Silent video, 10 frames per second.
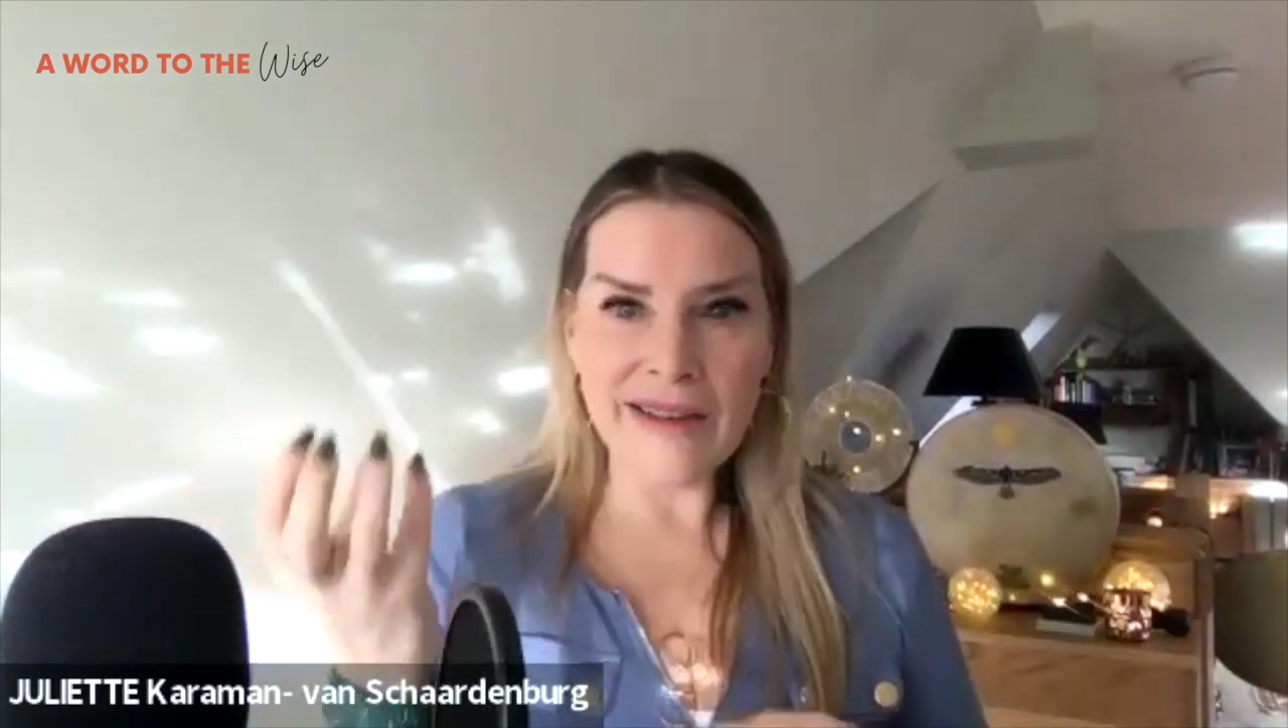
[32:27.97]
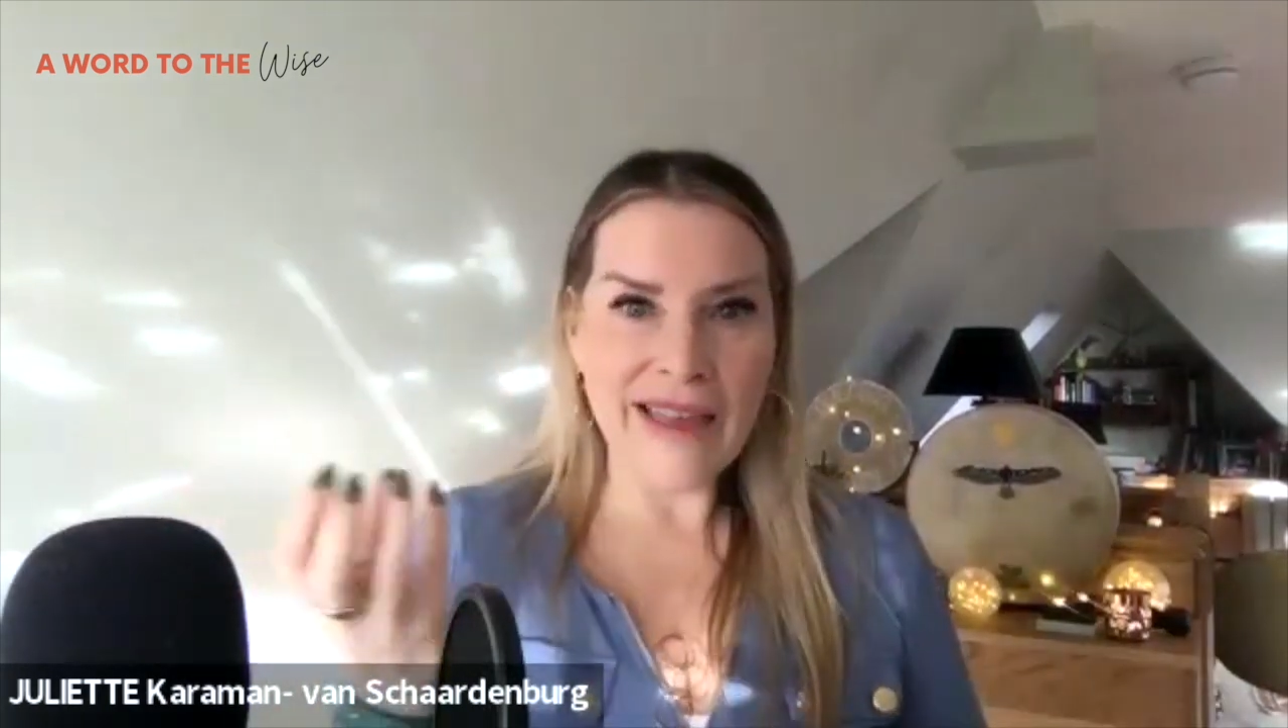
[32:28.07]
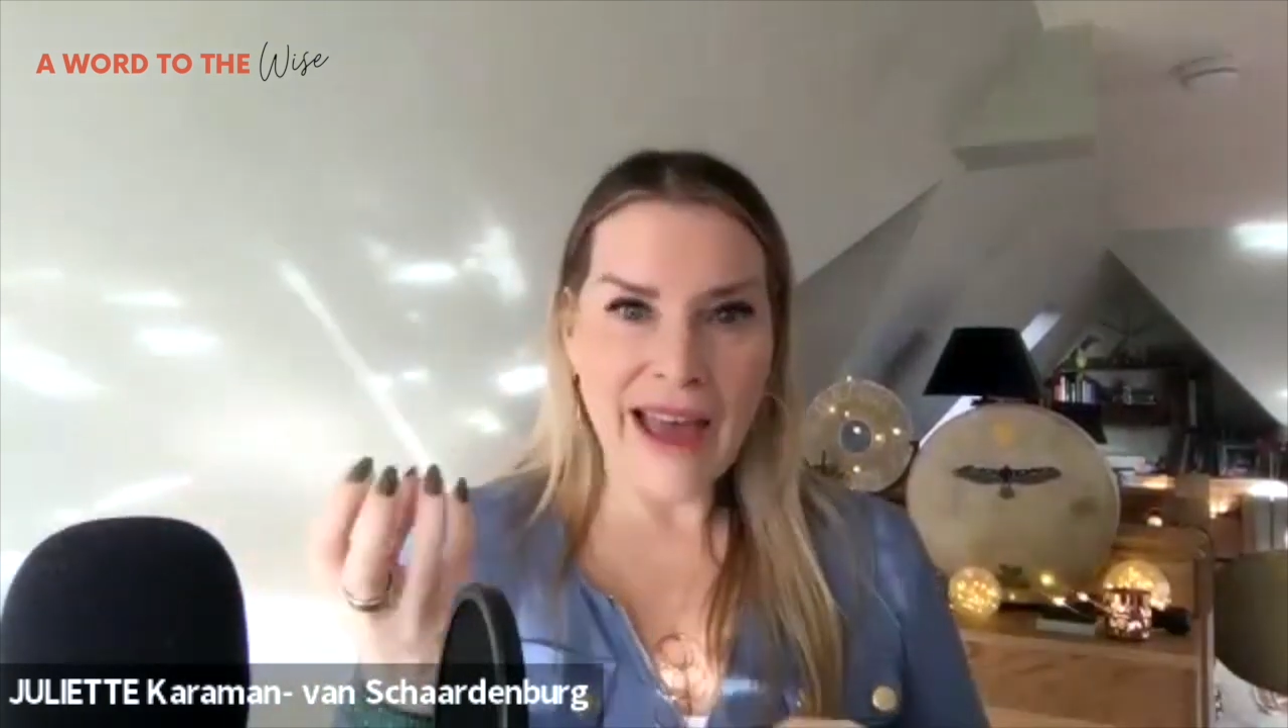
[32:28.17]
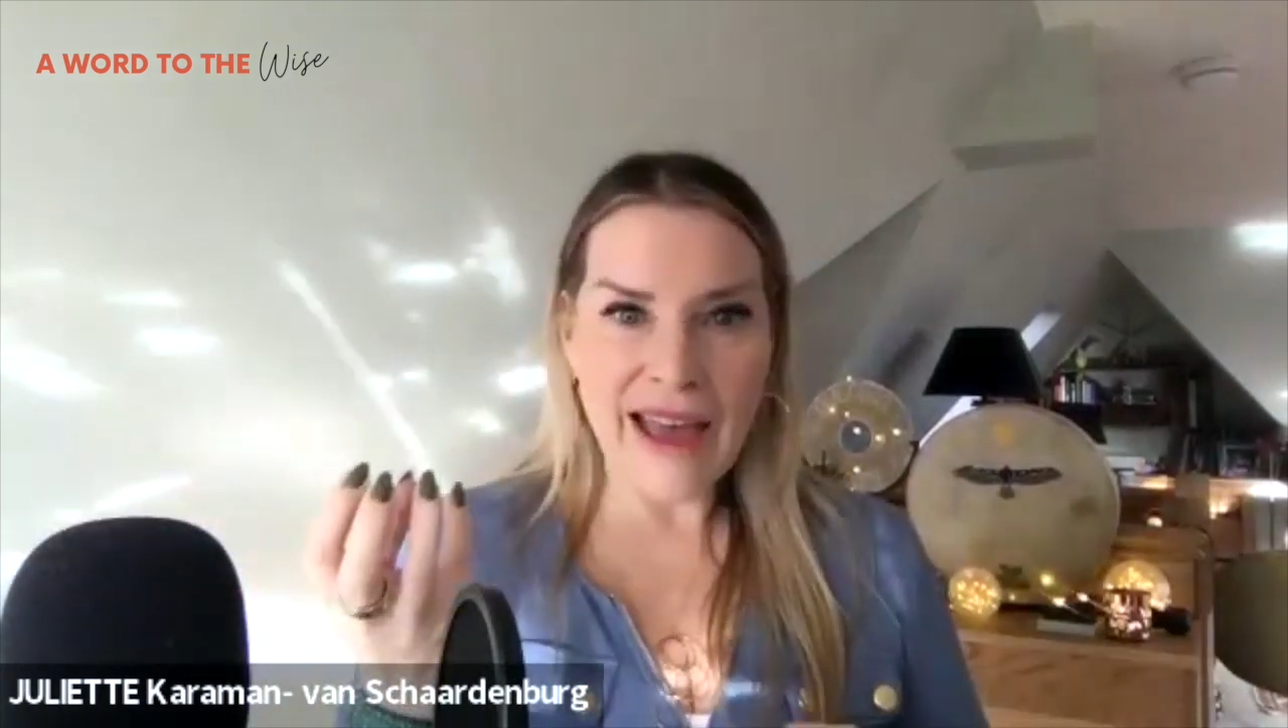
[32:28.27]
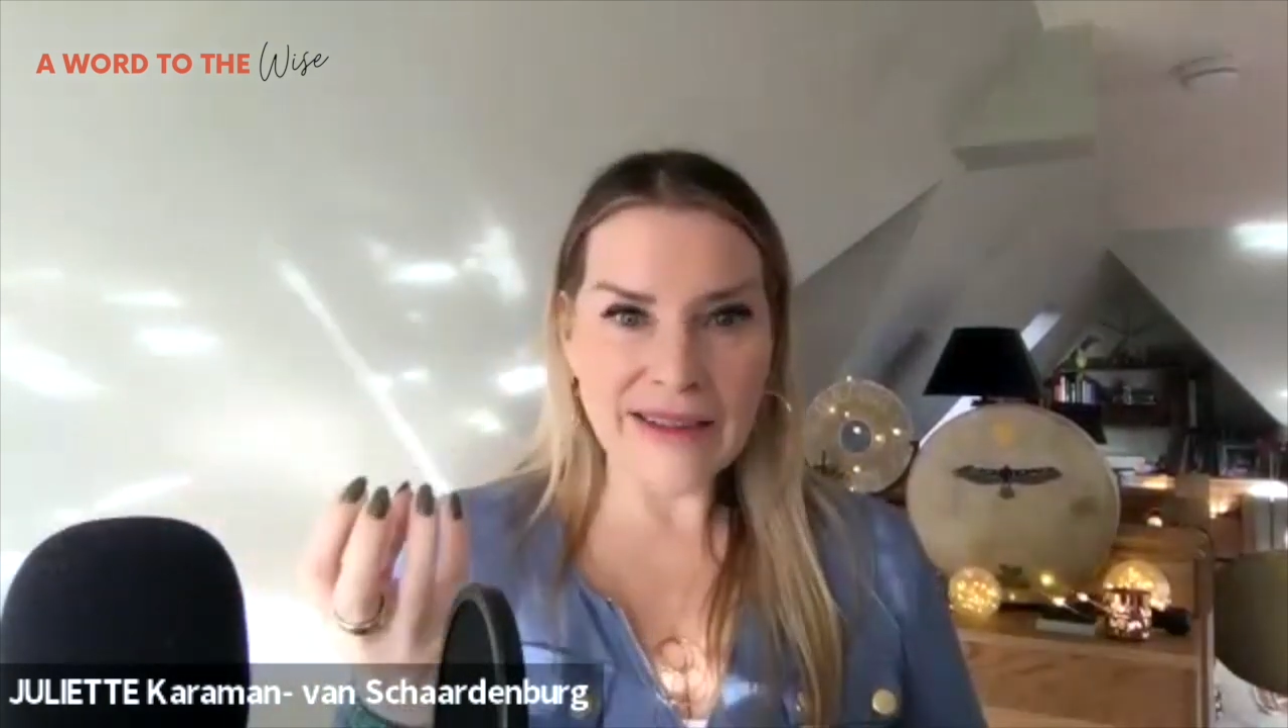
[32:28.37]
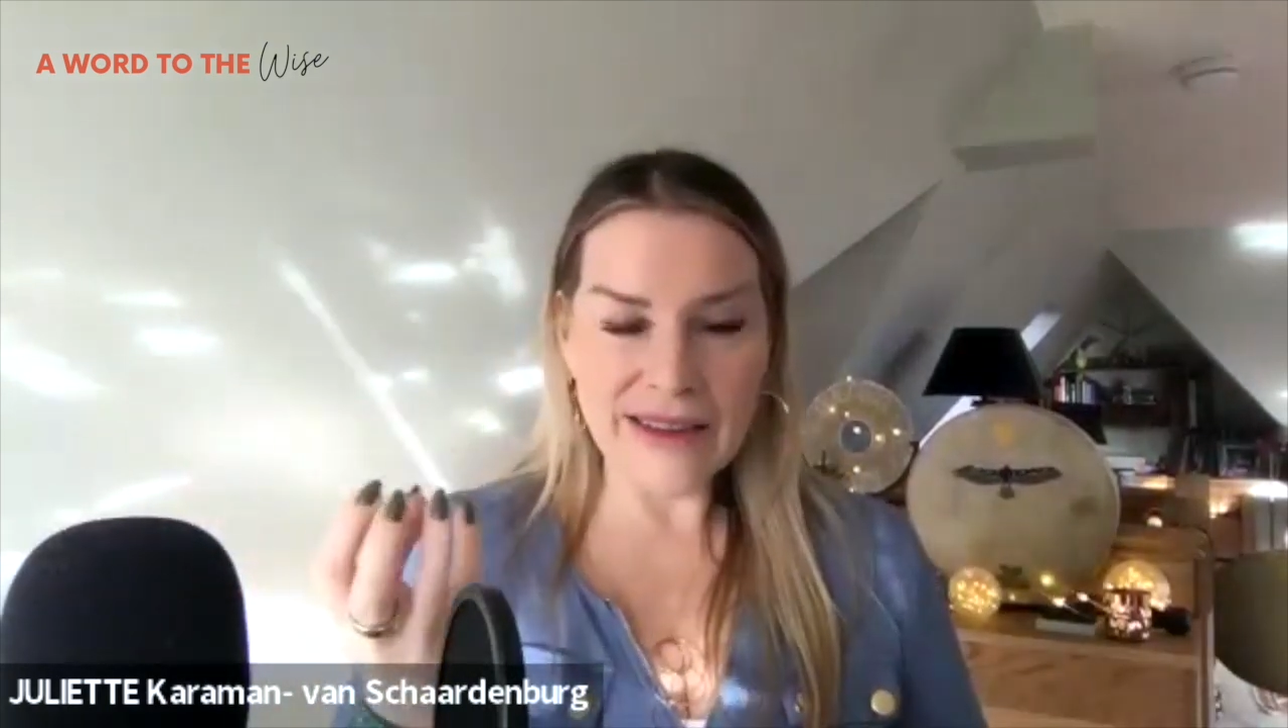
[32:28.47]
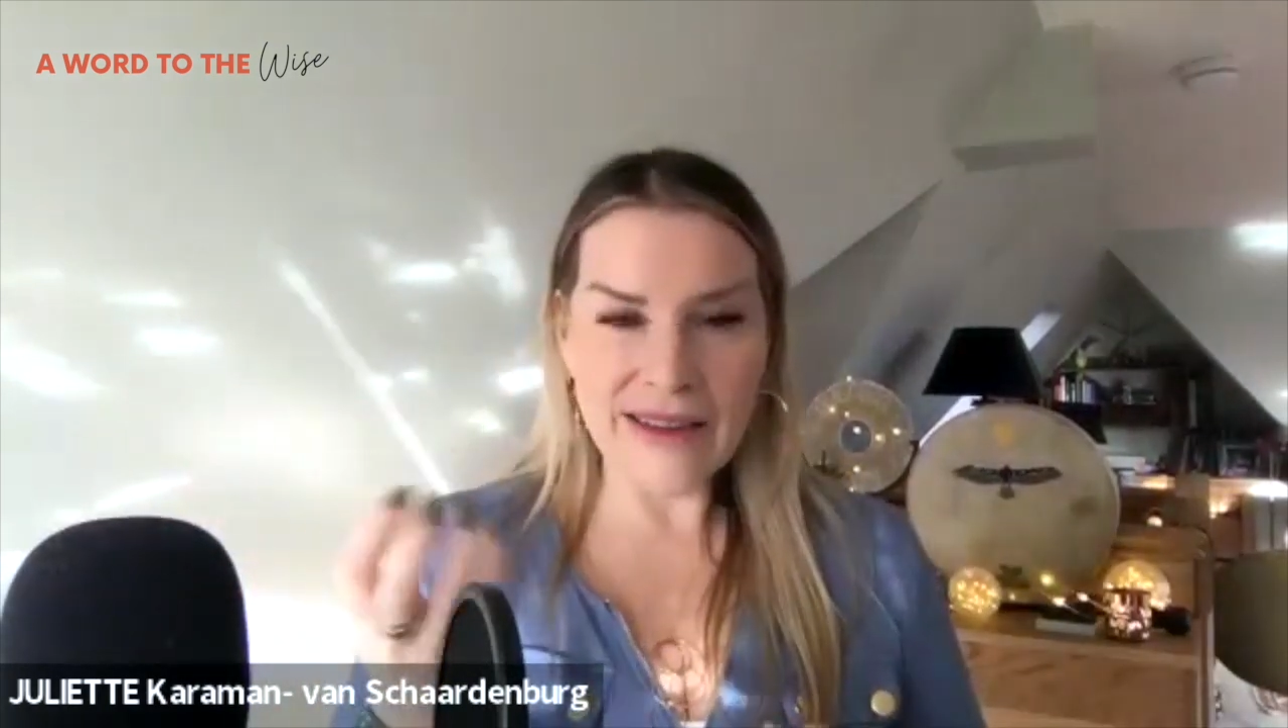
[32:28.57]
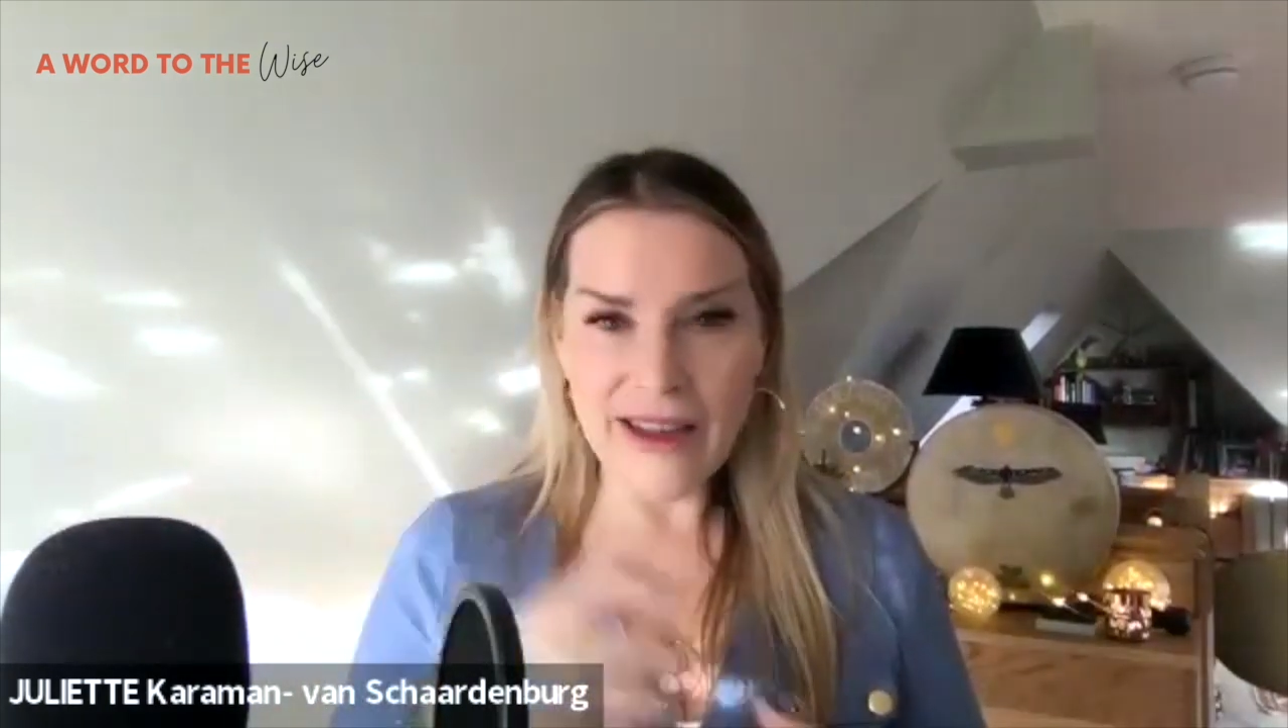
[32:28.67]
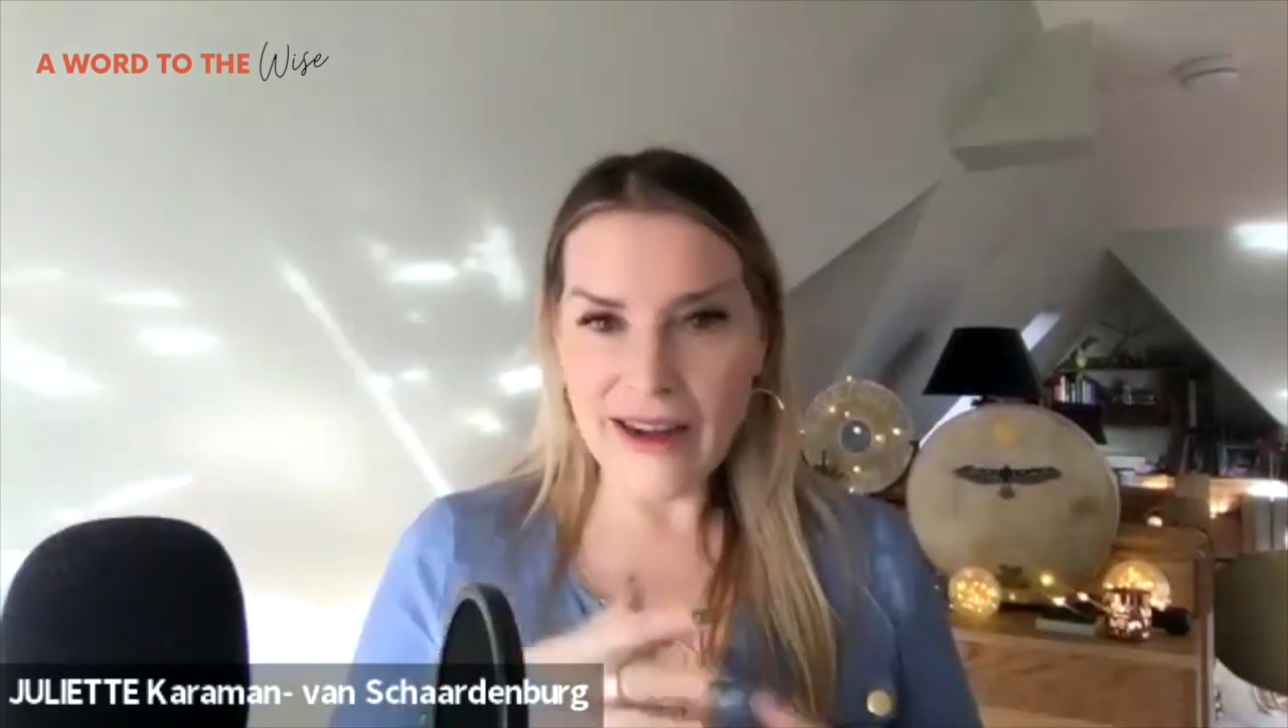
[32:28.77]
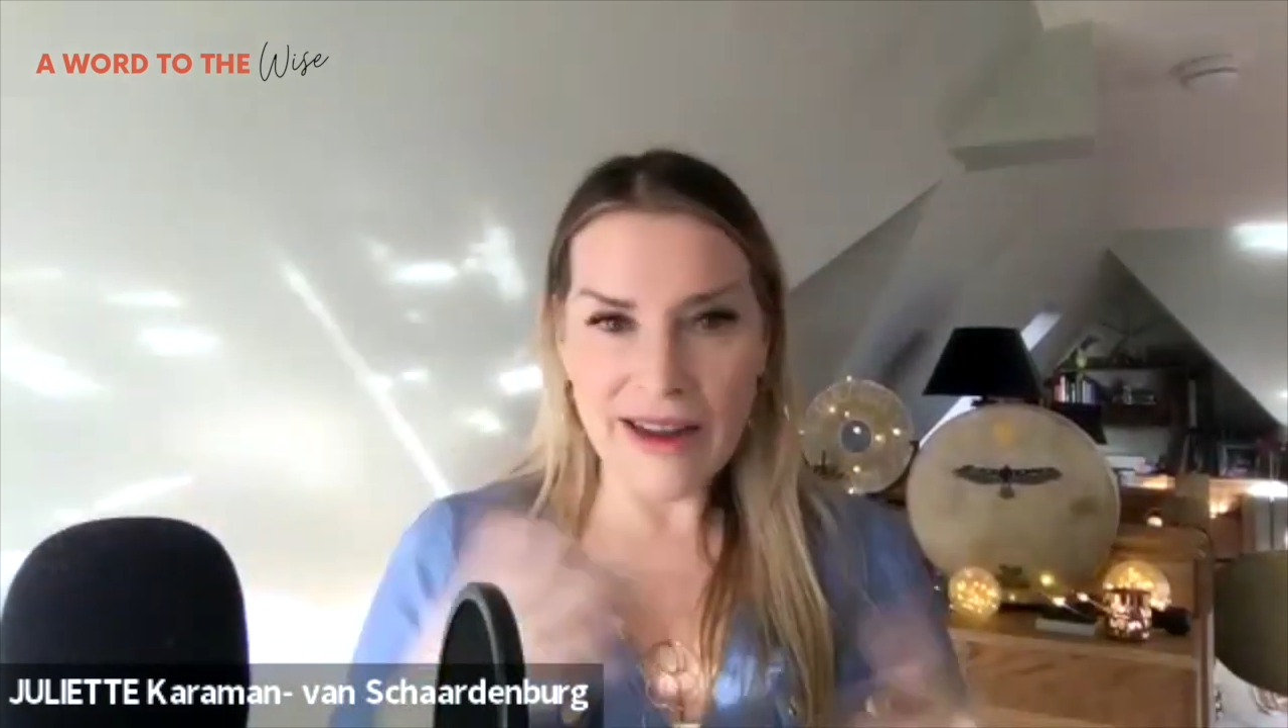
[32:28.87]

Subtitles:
that again